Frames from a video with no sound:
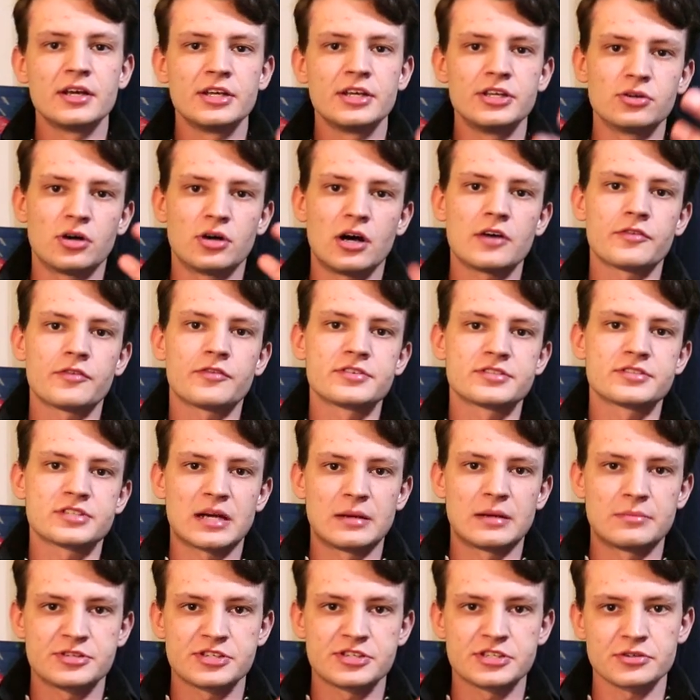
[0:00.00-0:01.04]
you
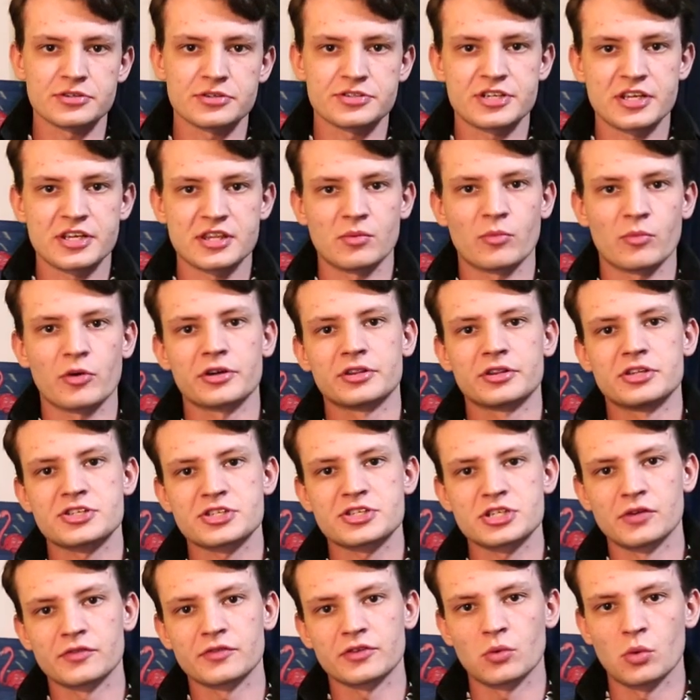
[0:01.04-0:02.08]
oftentimes still see them wearing the
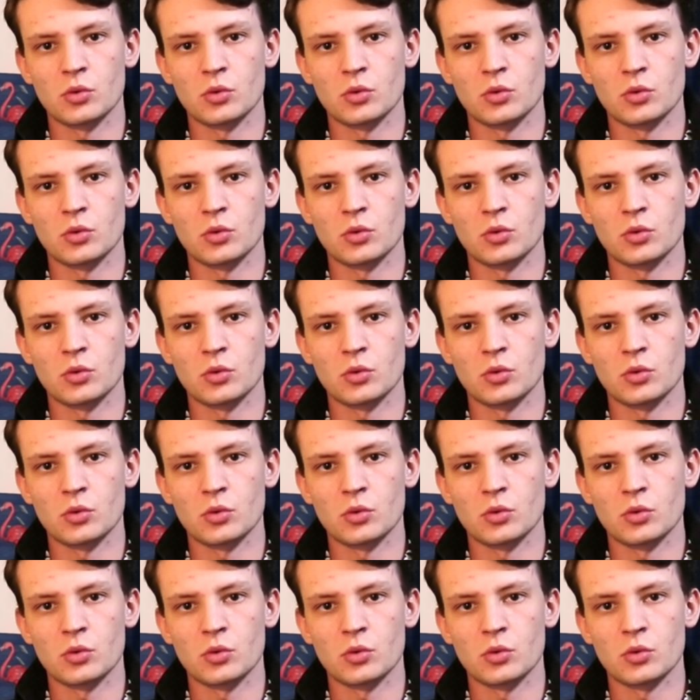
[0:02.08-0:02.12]
silver